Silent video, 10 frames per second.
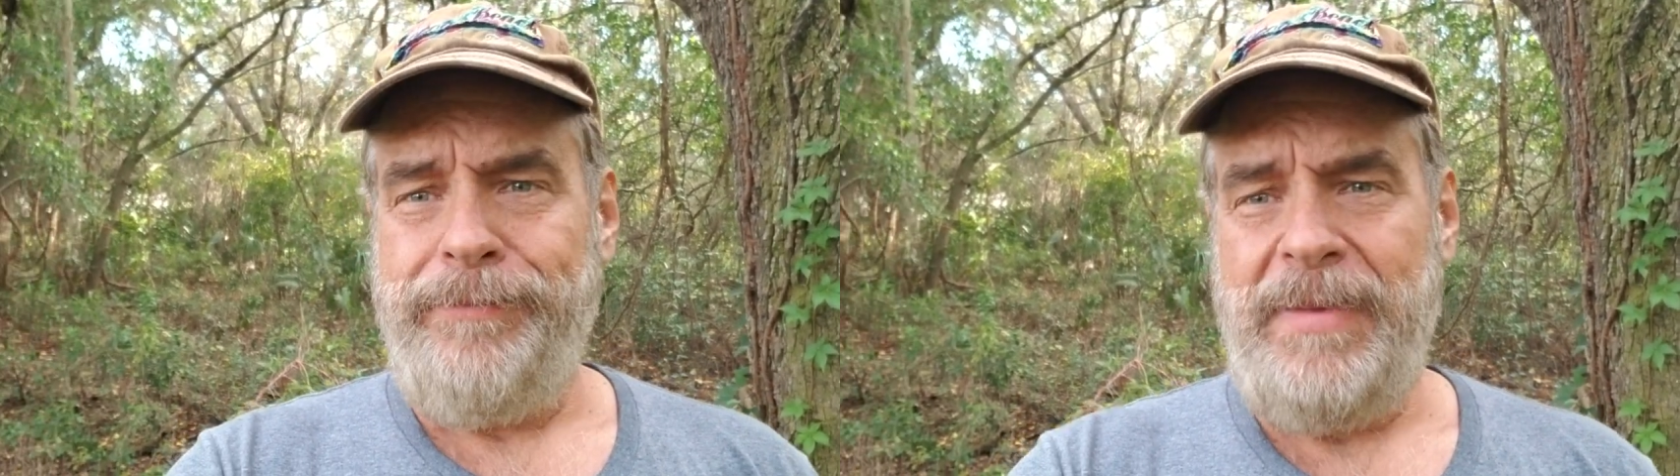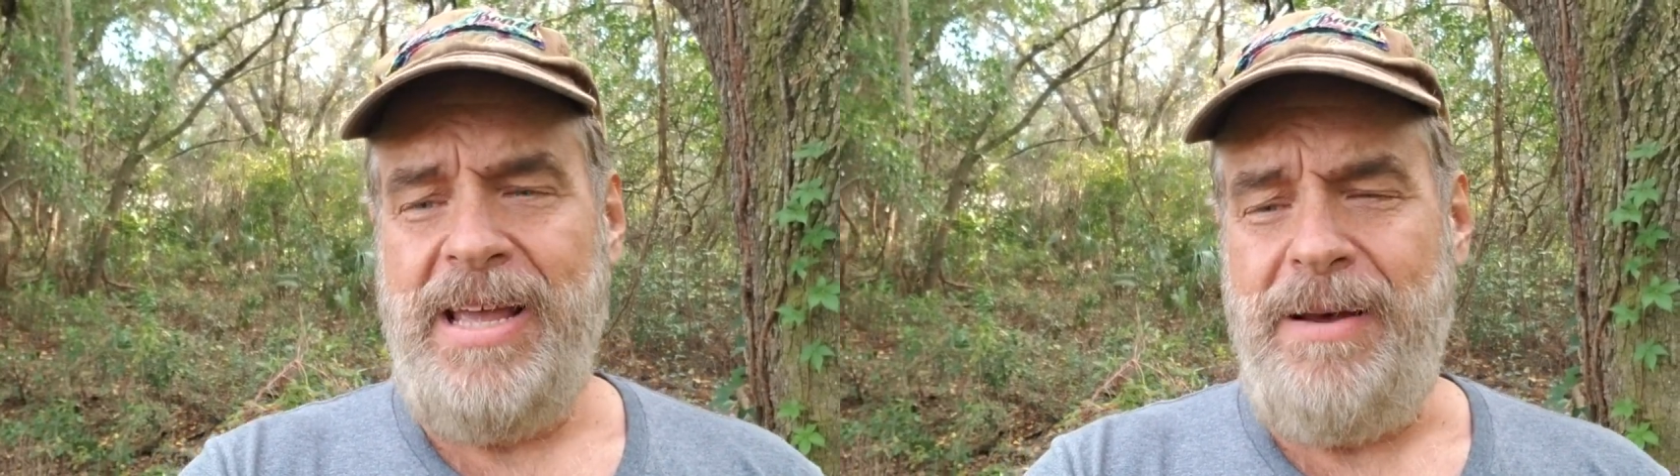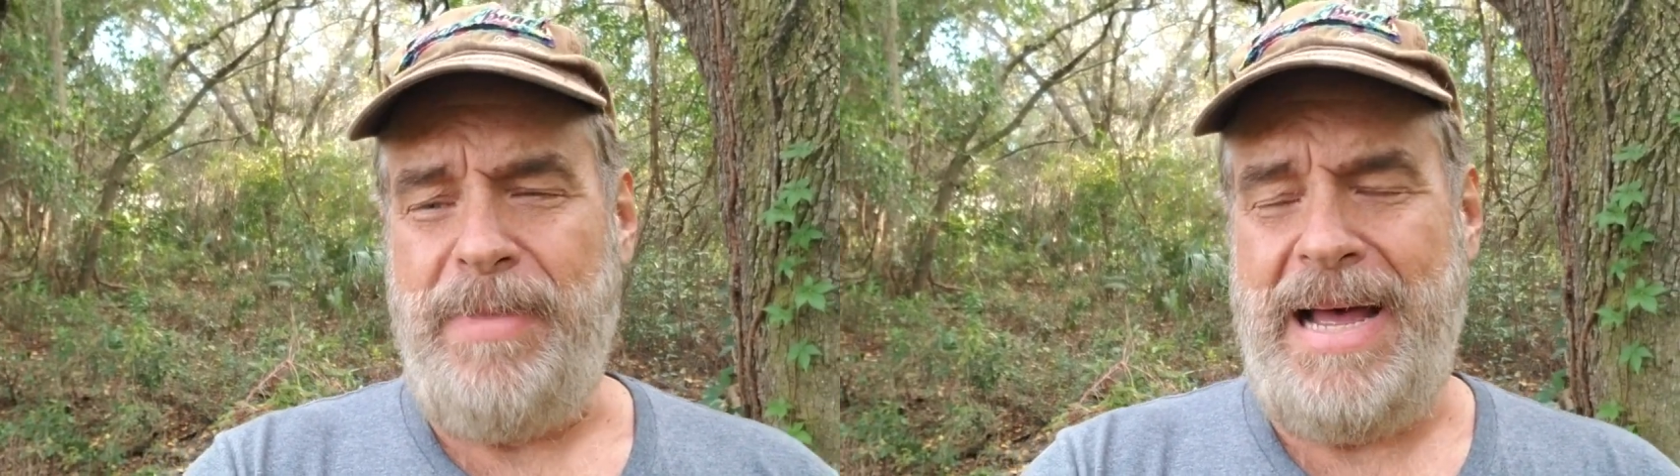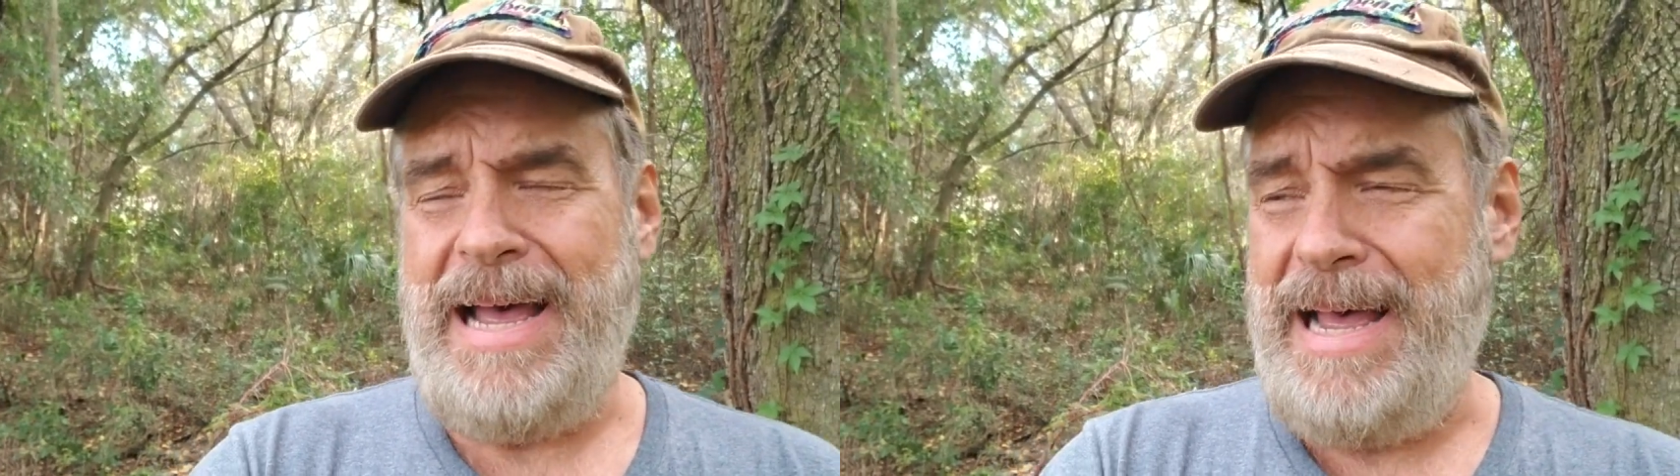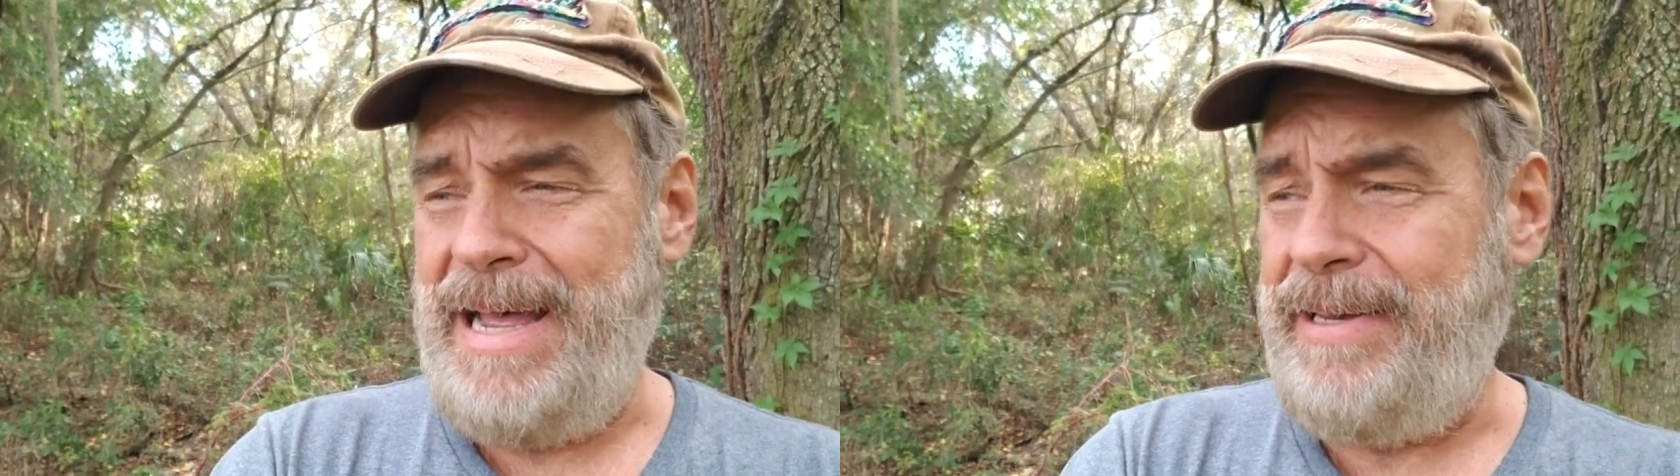Come
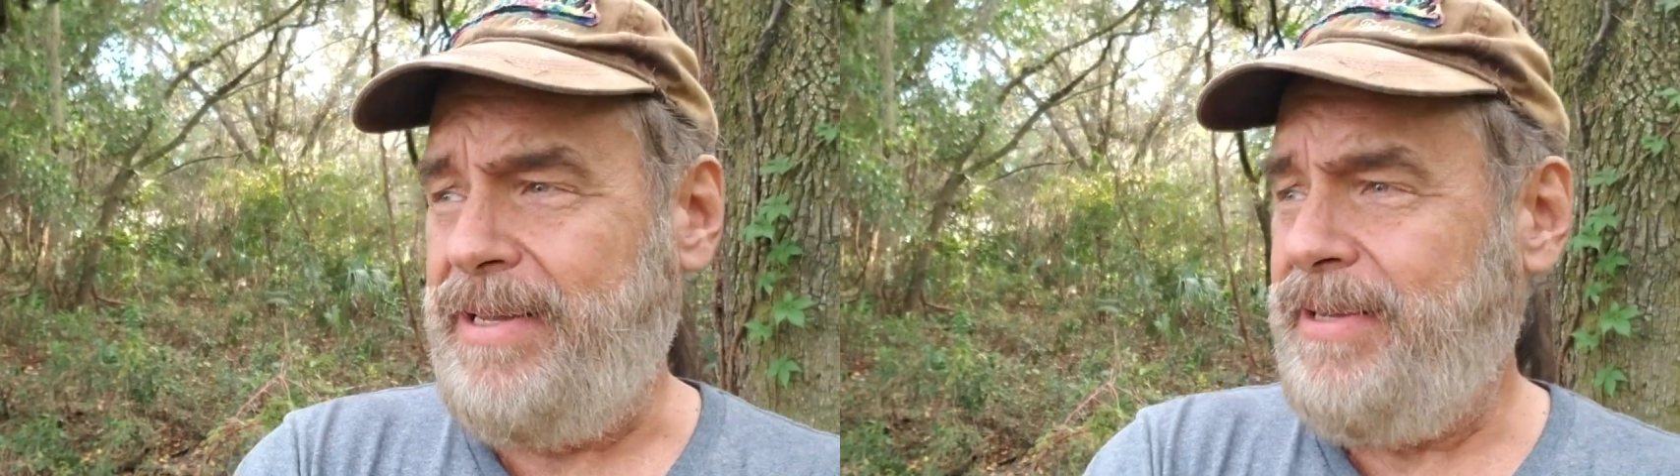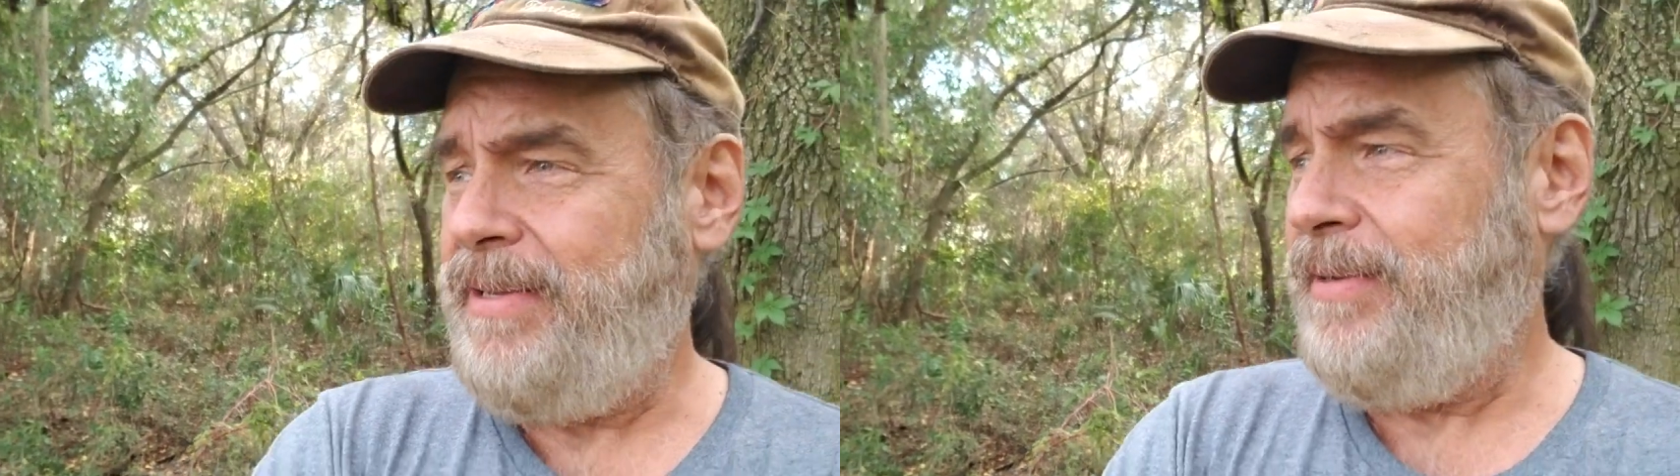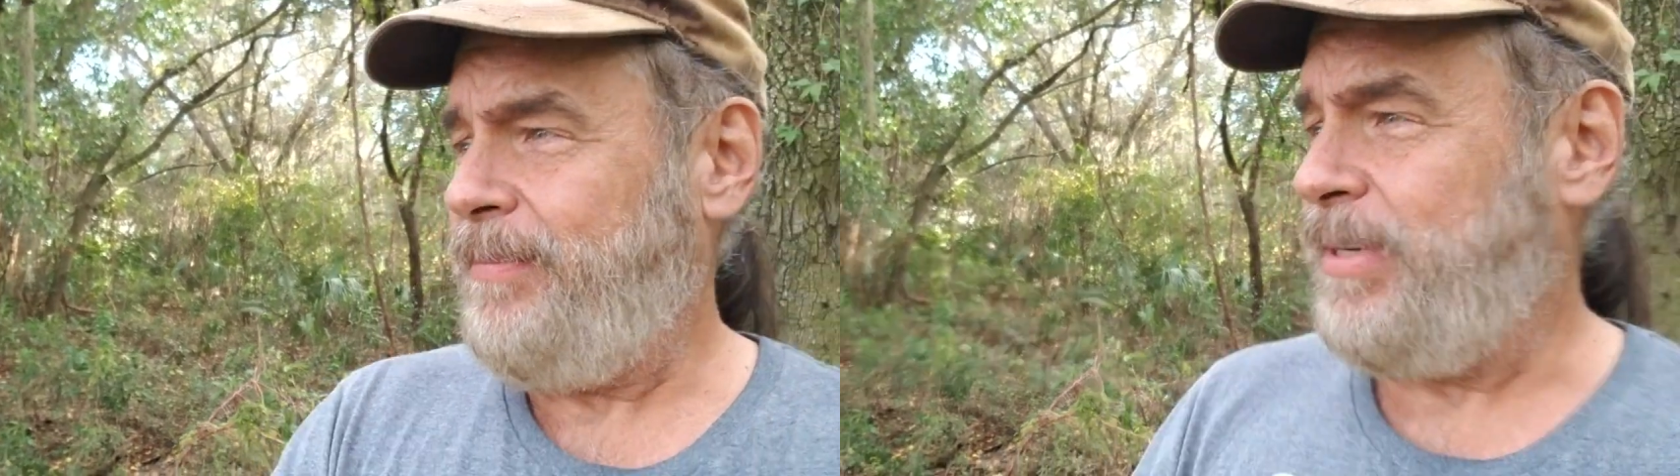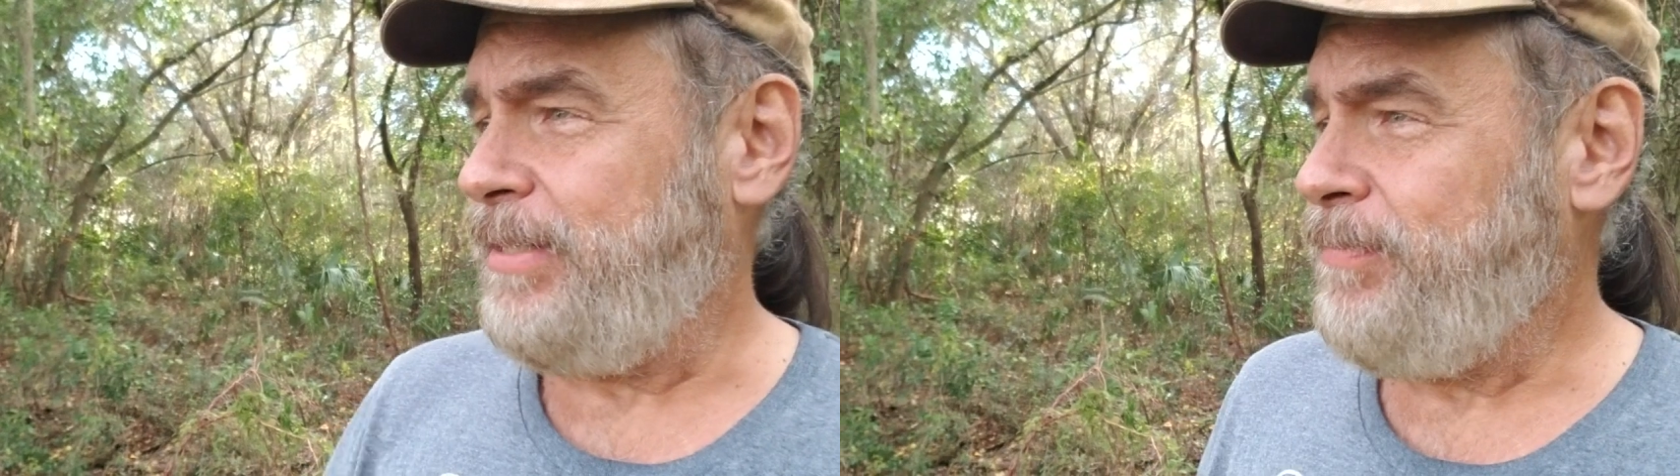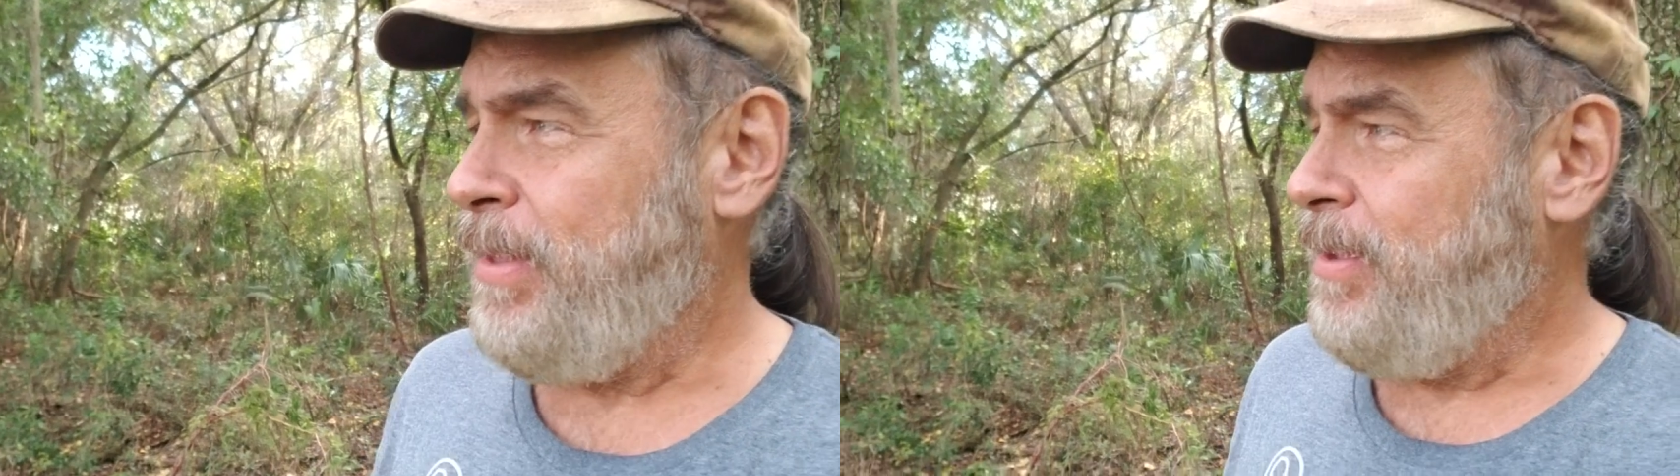on. But